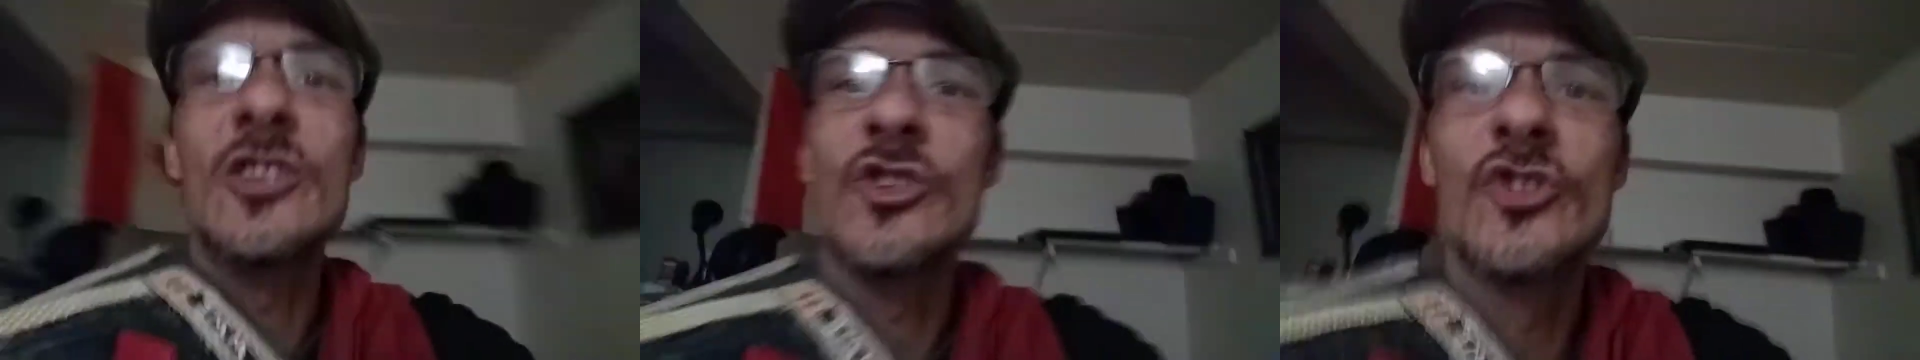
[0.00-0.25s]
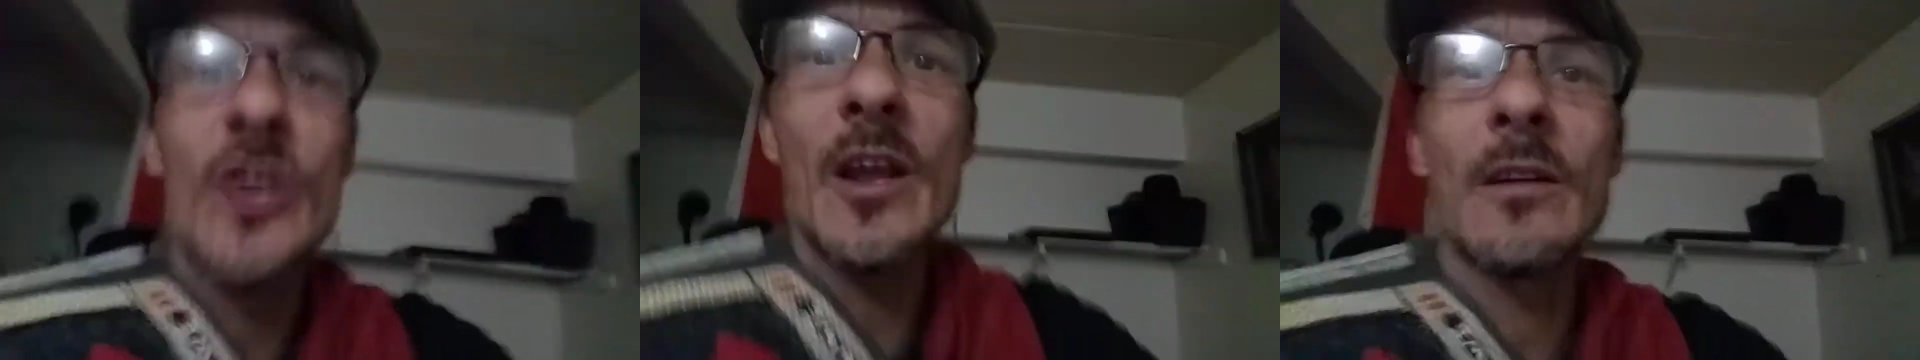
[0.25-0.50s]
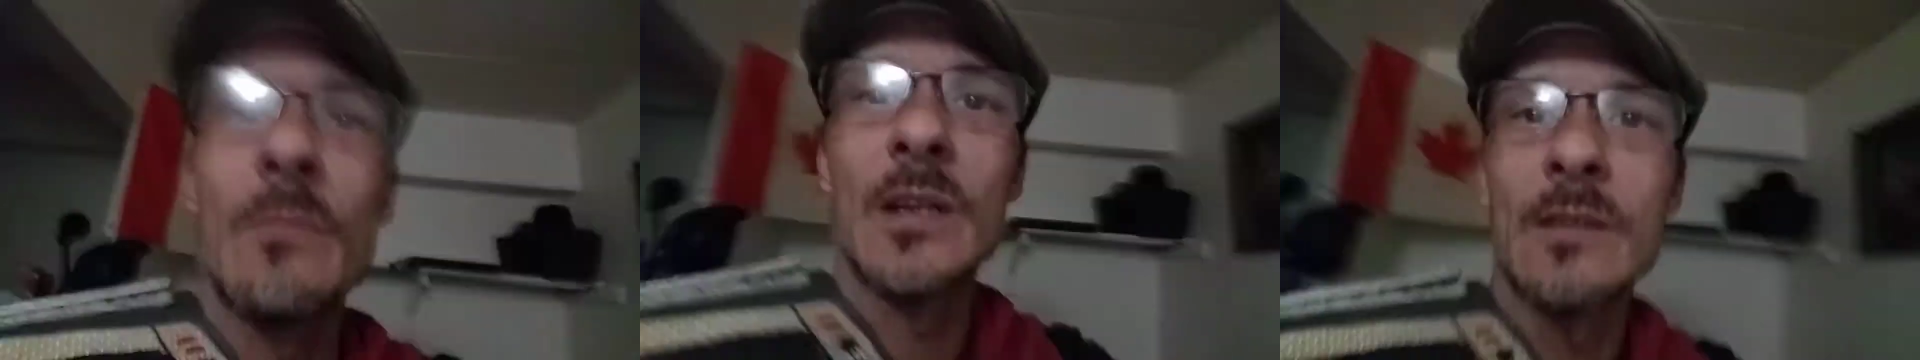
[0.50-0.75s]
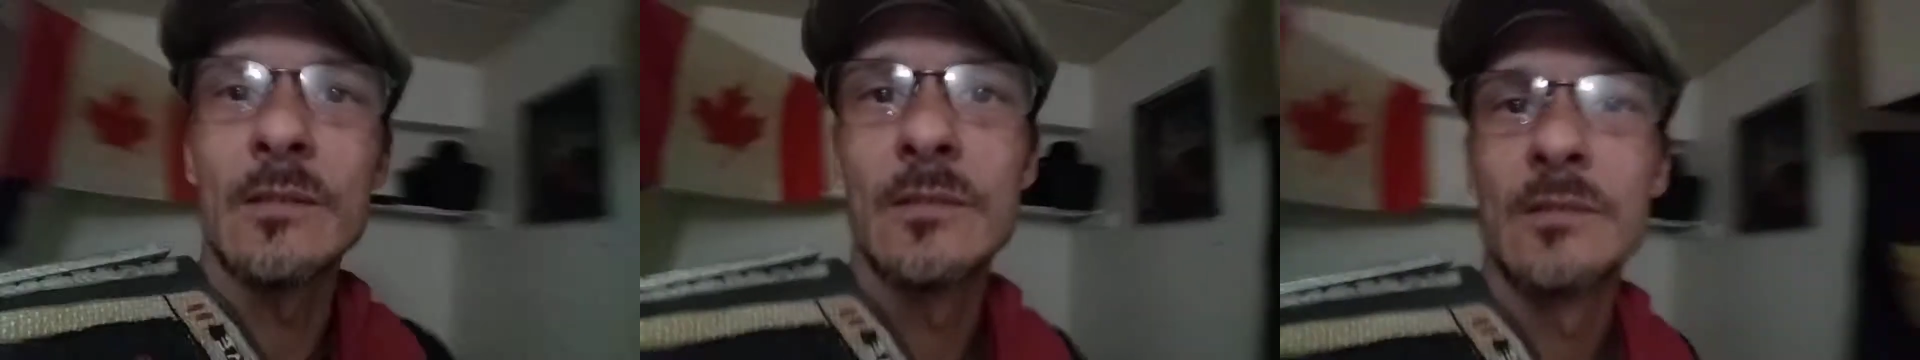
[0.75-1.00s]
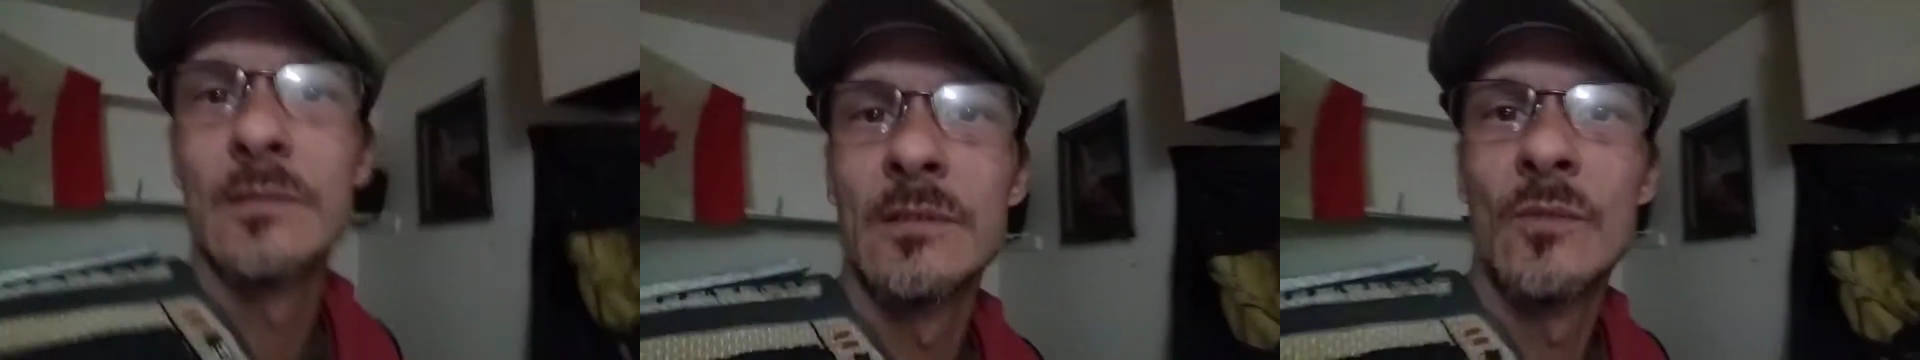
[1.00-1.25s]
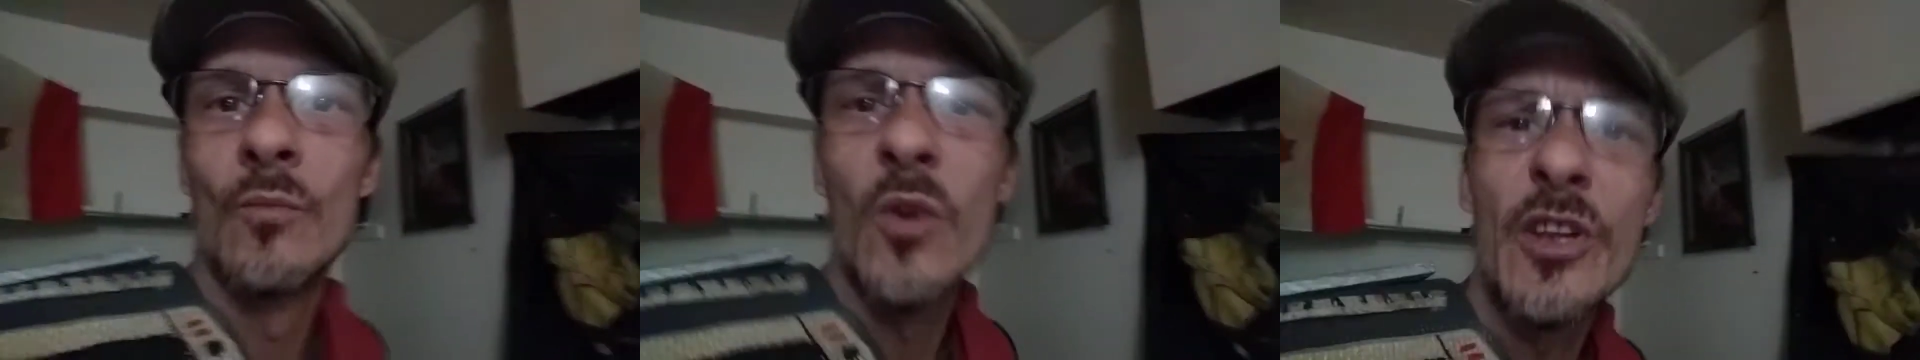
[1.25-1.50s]
and gentlemen,
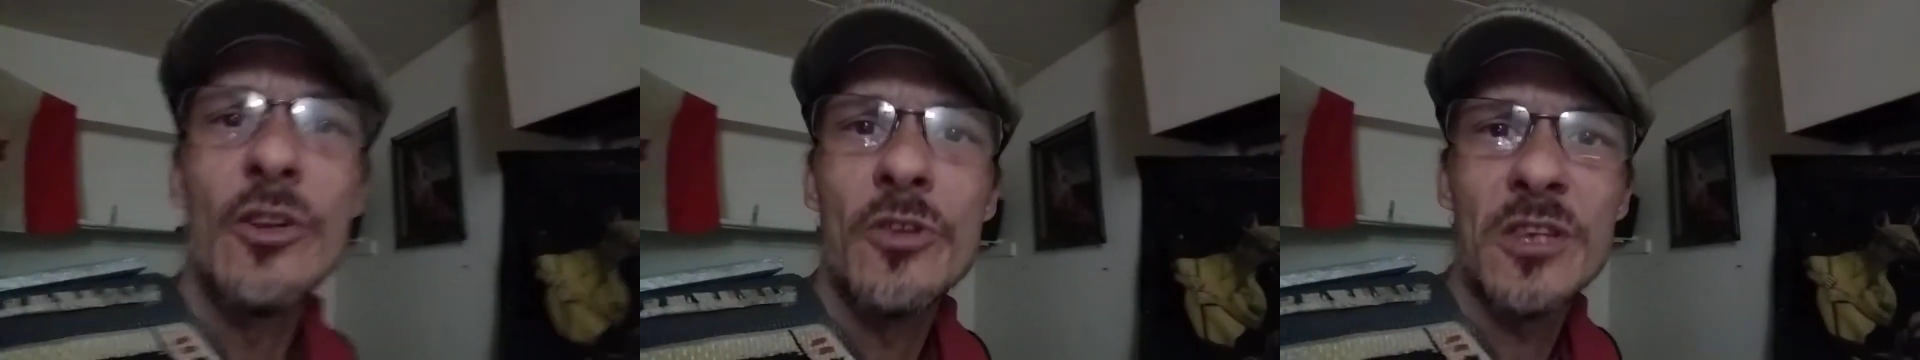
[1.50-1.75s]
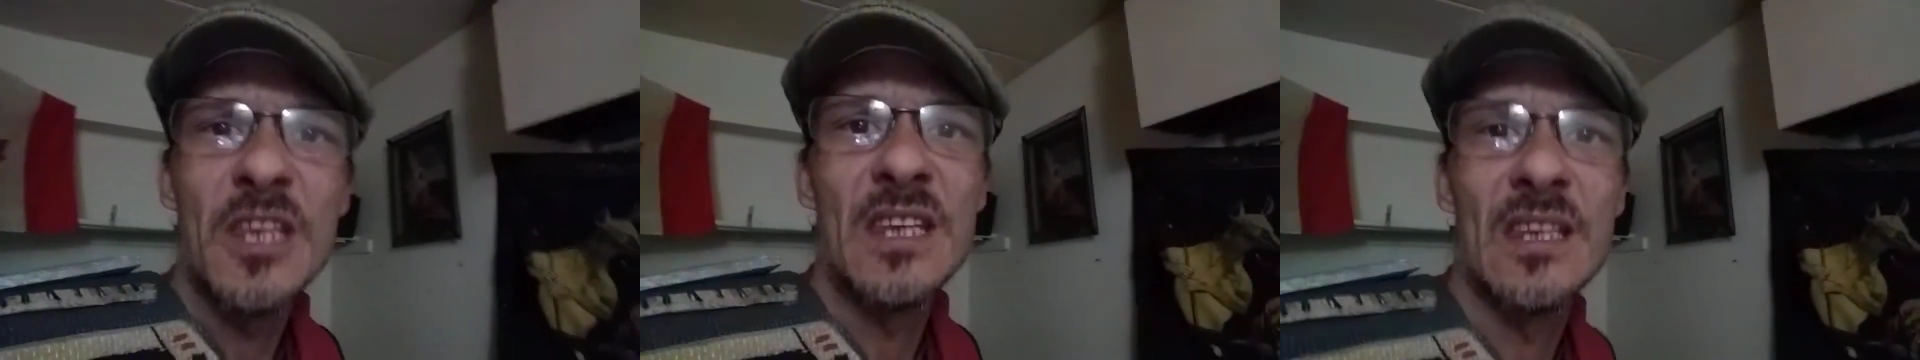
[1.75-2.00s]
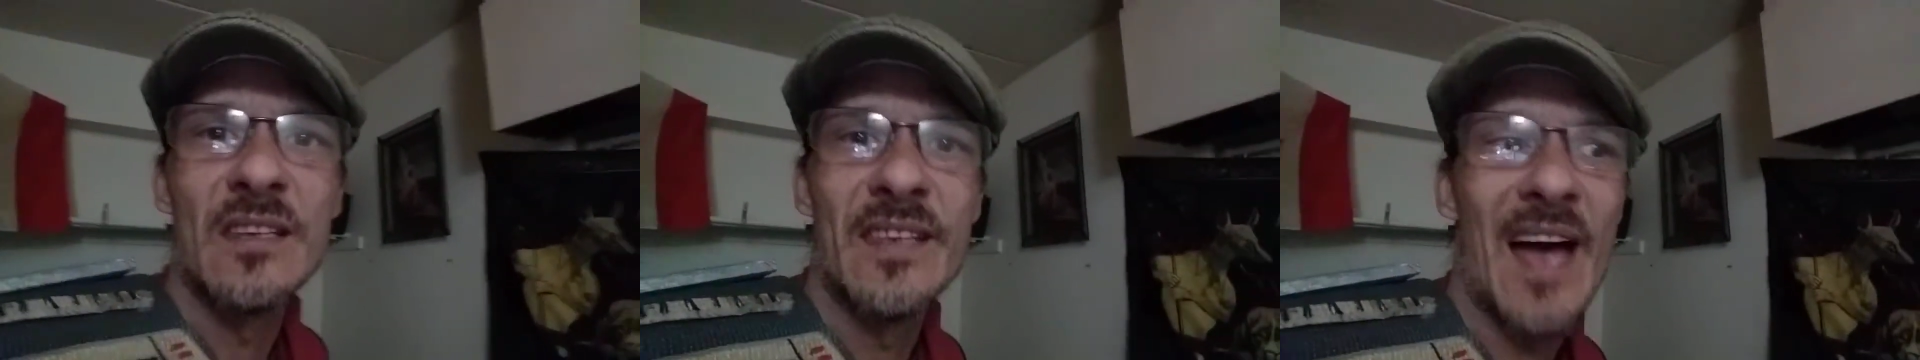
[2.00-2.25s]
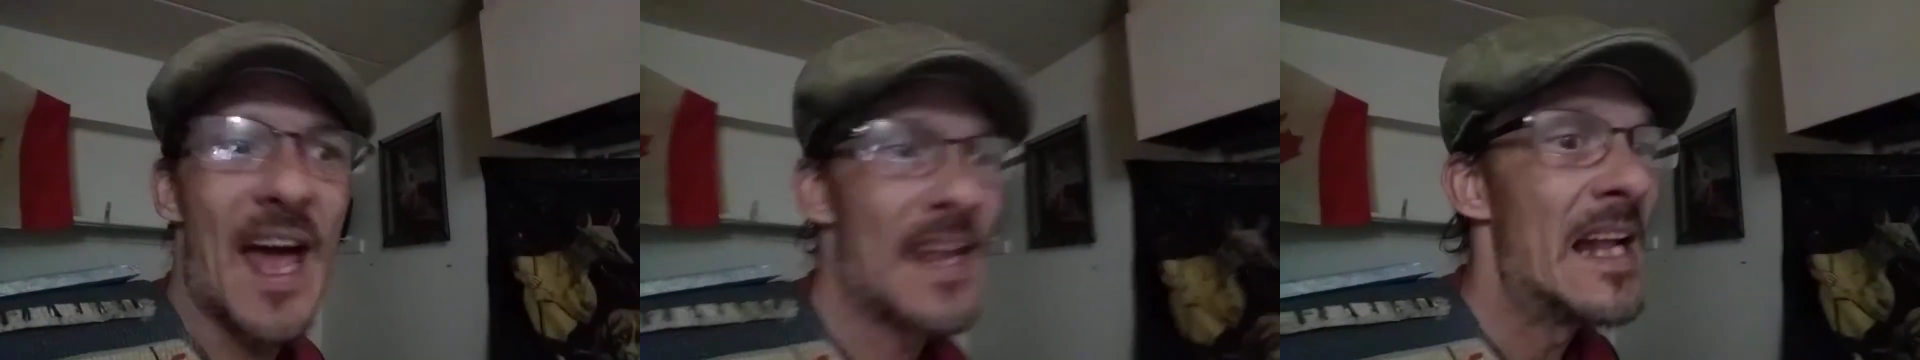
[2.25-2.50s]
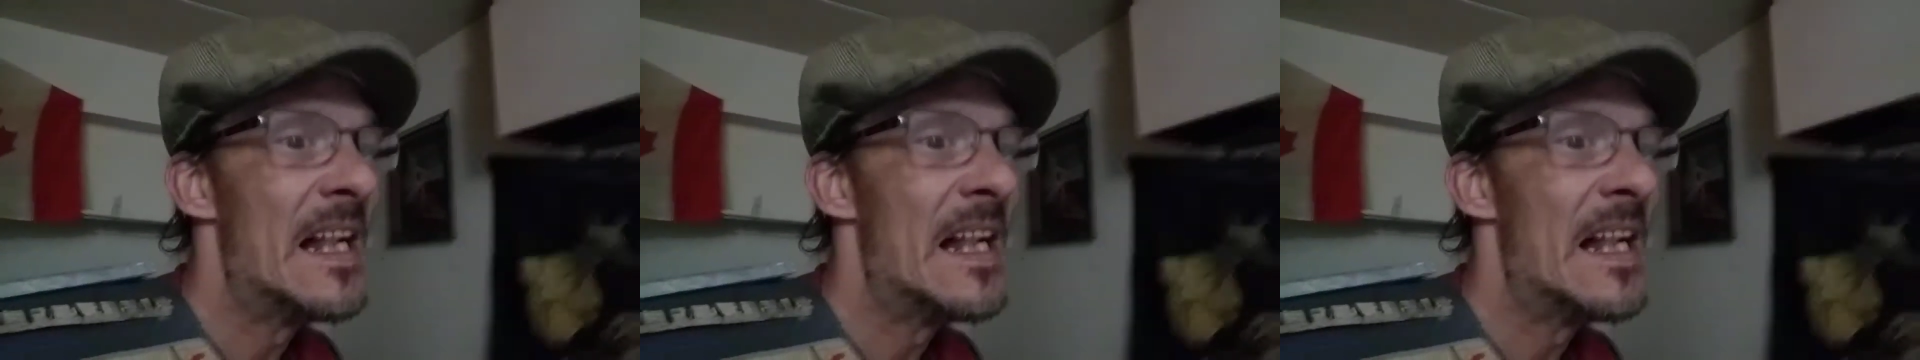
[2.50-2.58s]
what do you think of that?